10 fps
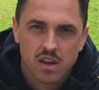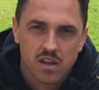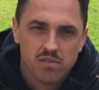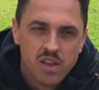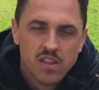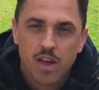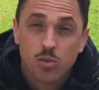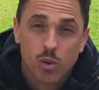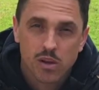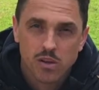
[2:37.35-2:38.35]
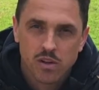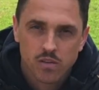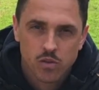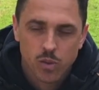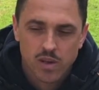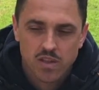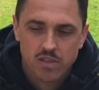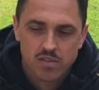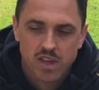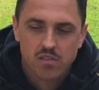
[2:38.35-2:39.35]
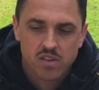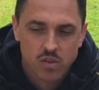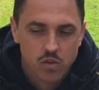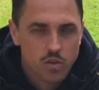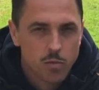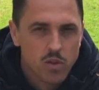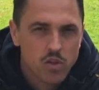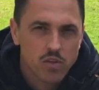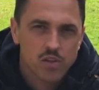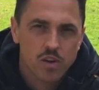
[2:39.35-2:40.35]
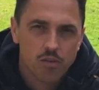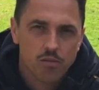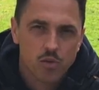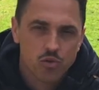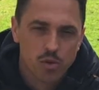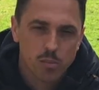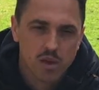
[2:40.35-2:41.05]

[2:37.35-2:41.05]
and that's what I learned in the 2017 vintage, especially if you don't filter it,